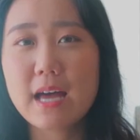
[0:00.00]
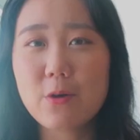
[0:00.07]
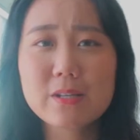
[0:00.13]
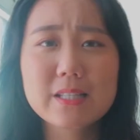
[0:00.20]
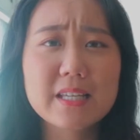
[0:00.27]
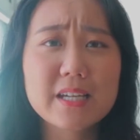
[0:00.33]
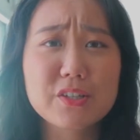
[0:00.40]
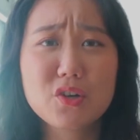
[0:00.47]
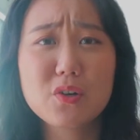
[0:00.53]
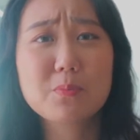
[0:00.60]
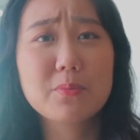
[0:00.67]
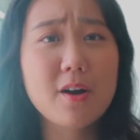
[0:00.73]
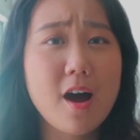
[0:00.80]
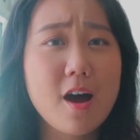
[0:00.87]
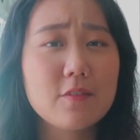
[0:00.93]
I was like, no
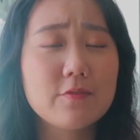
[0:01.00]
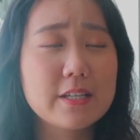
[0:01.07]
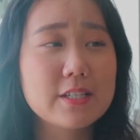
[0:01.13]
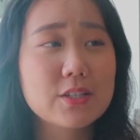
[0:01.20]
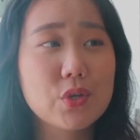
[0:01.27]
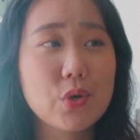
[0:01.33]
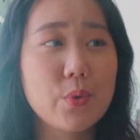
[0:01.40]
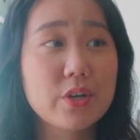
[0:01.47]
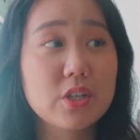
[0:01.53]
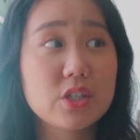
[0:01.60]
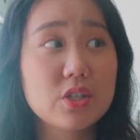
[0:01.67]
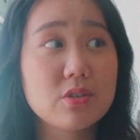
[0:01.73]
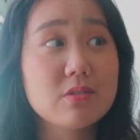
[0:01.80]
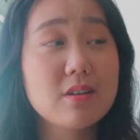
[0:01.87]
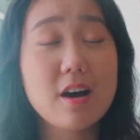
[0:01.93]
prof is going
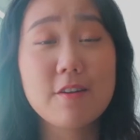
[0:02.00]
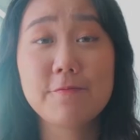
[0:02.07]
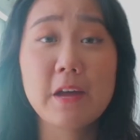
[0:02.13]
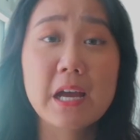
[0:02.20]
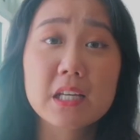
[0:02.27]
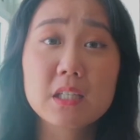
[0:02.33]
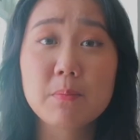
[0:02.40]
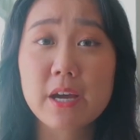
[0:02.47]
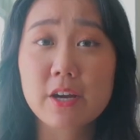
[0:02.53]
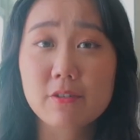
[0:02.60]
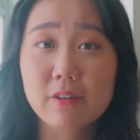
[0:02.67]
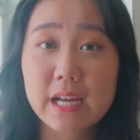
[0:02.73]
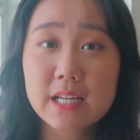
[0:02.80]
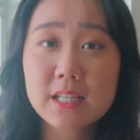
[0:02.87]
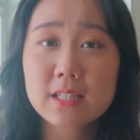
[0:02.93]
to affect my
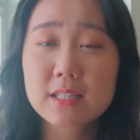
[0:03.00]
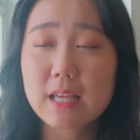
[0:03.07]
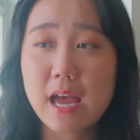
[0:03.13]
grades,